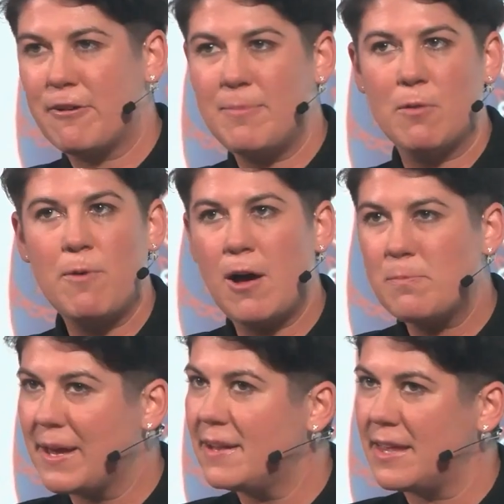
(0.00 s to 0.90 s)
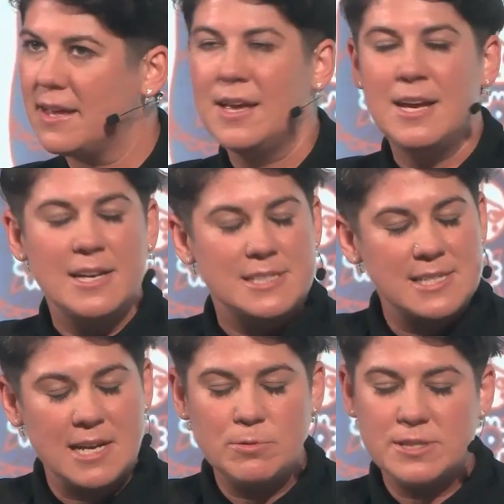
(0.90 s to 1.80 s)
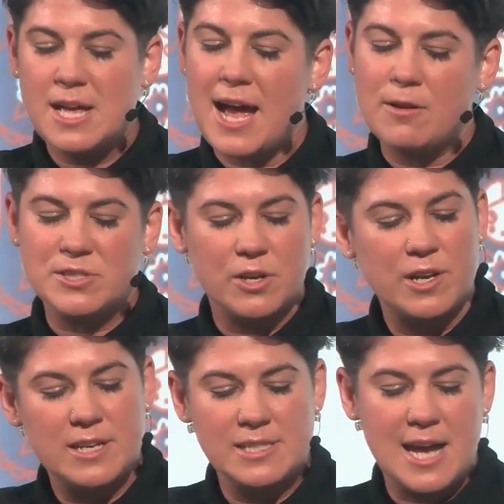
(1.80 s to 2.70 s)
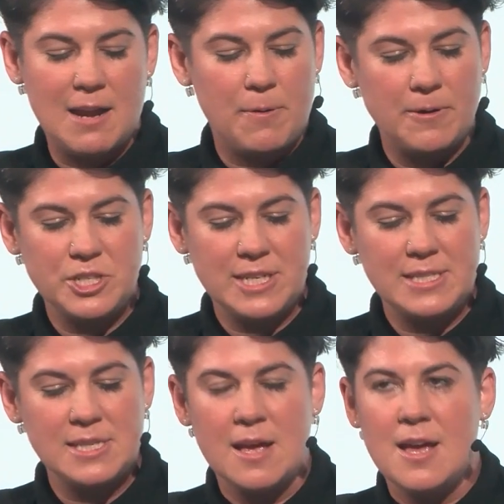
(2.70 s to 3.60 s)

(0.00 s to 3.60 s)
for a better world, be it the sustainable design or circular design approaches.